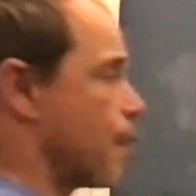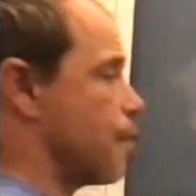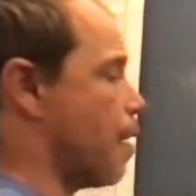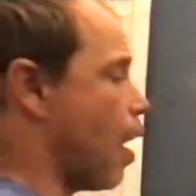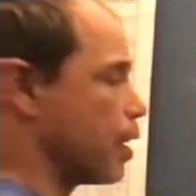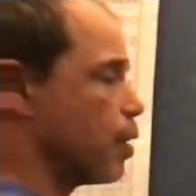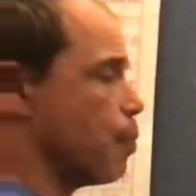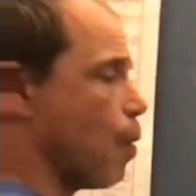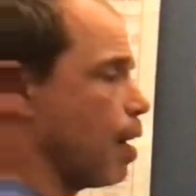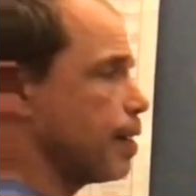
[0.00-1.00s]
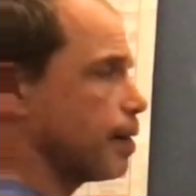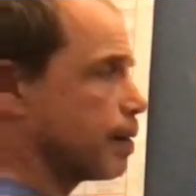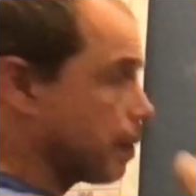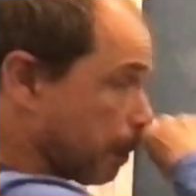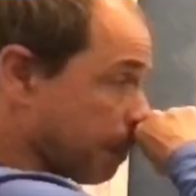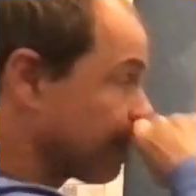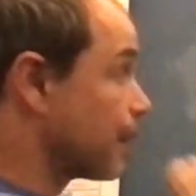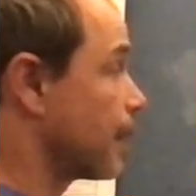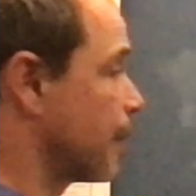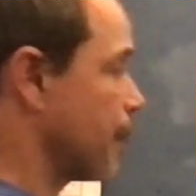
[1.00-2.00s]
Volume 1
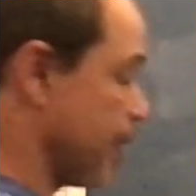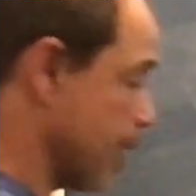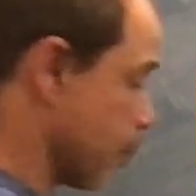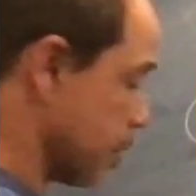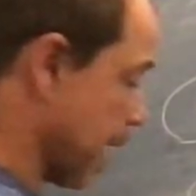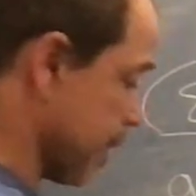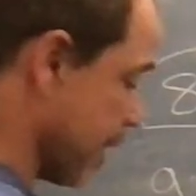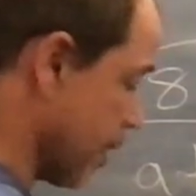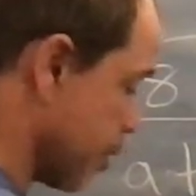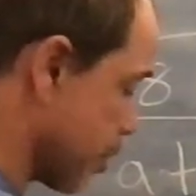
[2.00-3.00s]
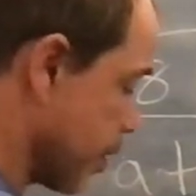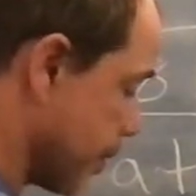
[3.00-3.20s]
equals 8 liters.